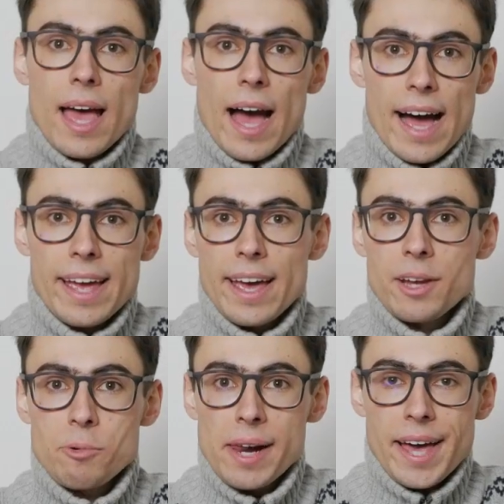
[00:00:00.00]
Hi
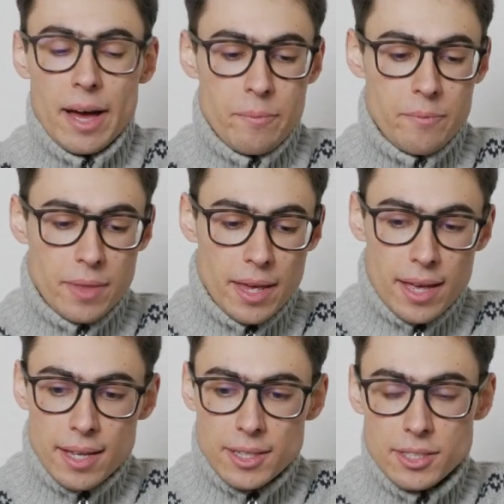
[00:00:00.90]
and welcome!
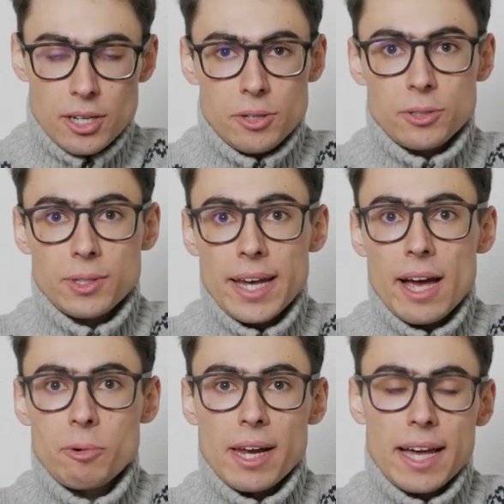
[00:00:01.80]
So today
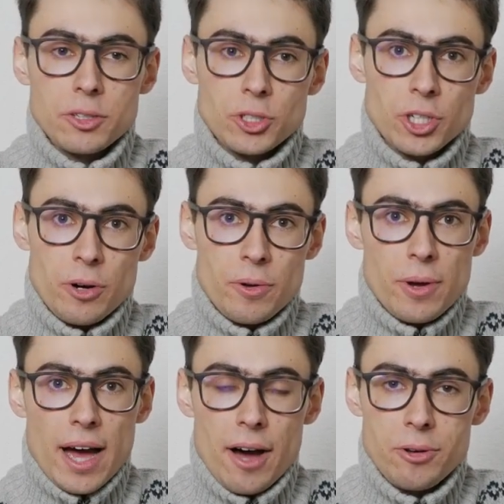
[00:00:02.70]
I would like to show
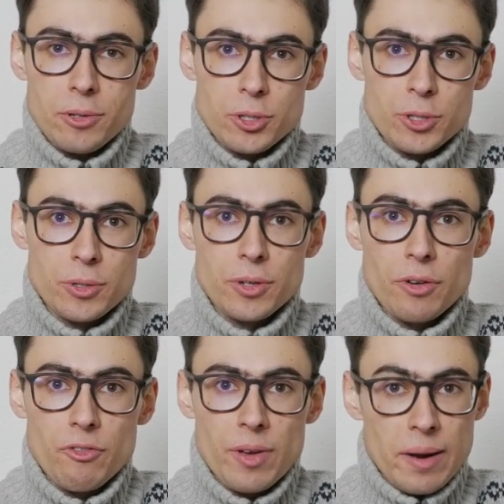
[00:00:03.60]
you how to
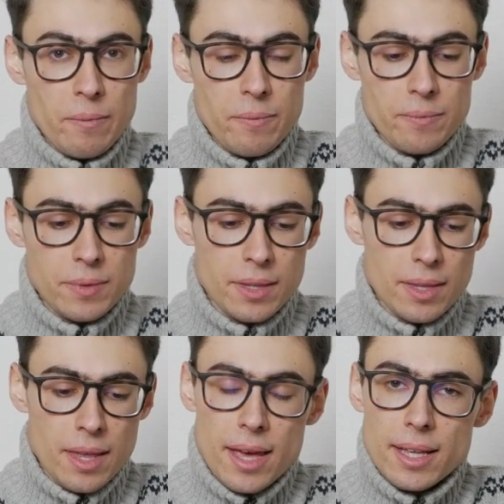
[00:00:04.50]
shoot film.
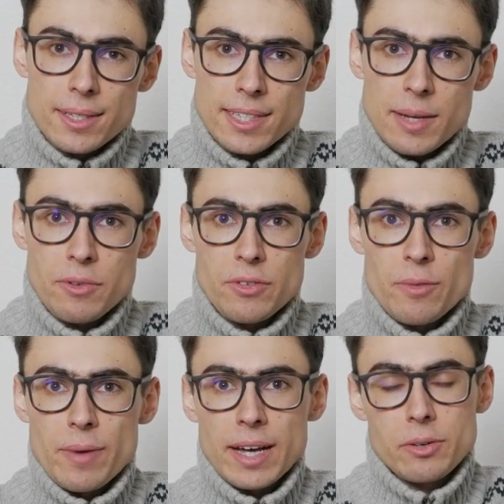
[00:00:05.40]
Some of you
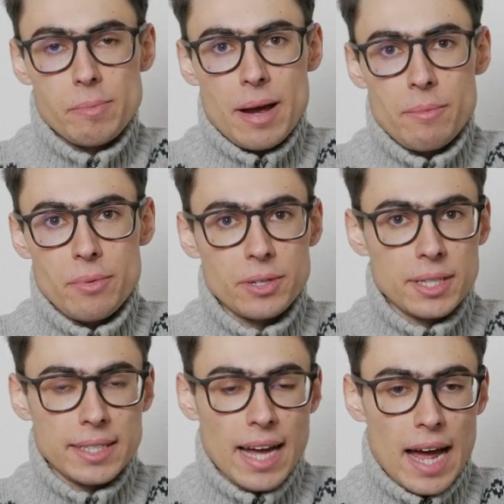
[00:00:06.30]
might remember
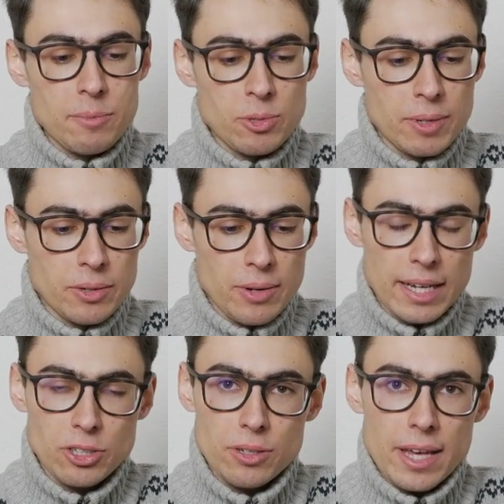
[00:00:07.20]
the times when you
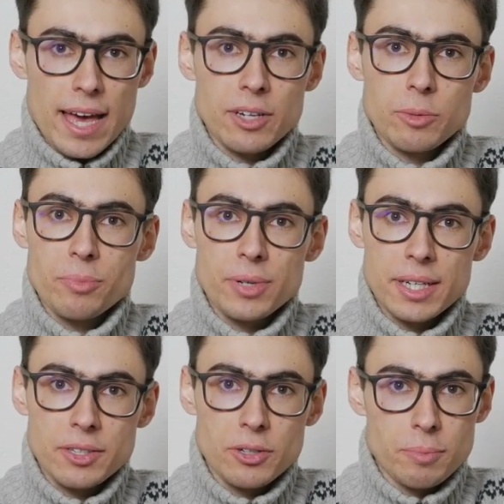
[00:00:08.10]
actually had to
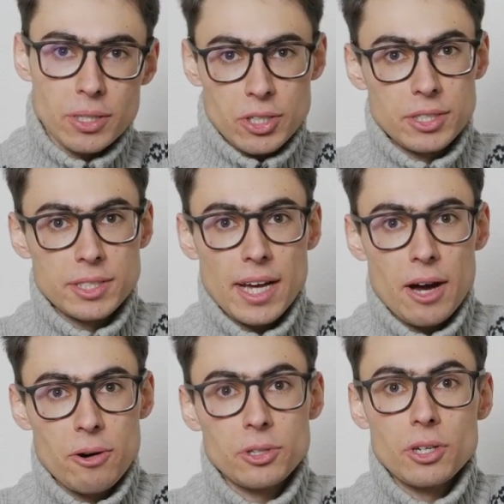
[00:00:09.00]
print your pictures
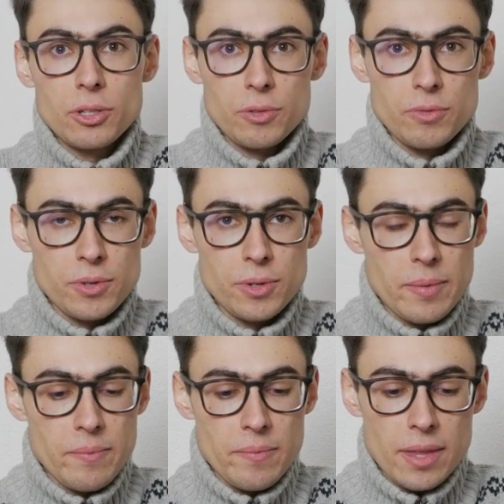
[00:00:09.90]
out to view
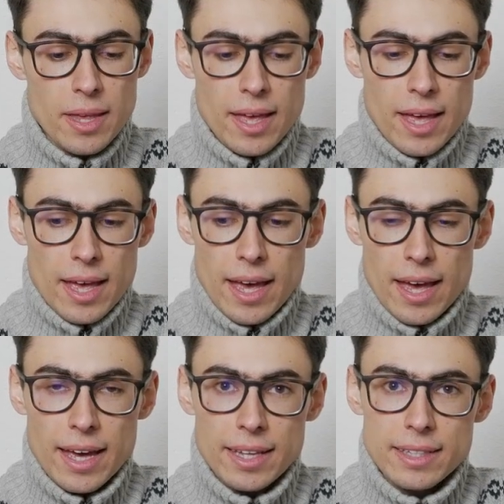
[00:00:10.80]
them,
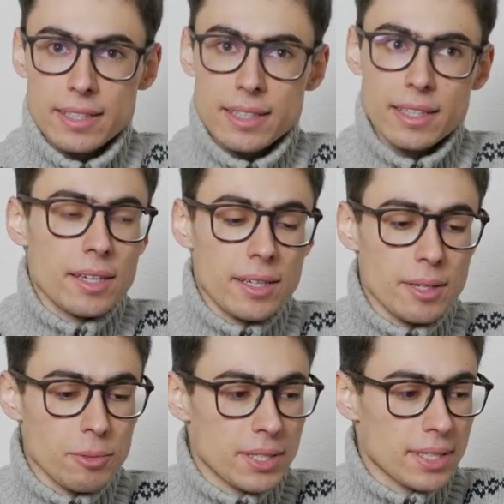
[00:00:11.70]
and
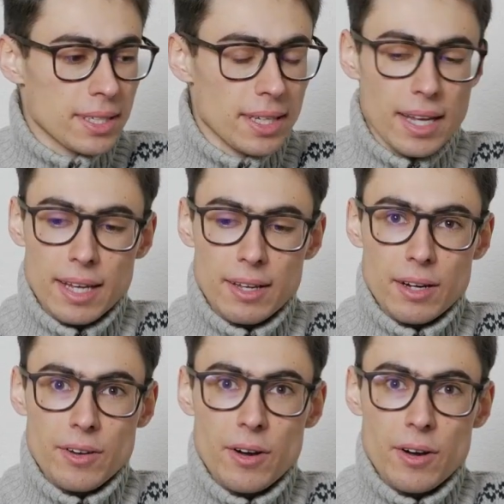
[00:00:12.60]
it was a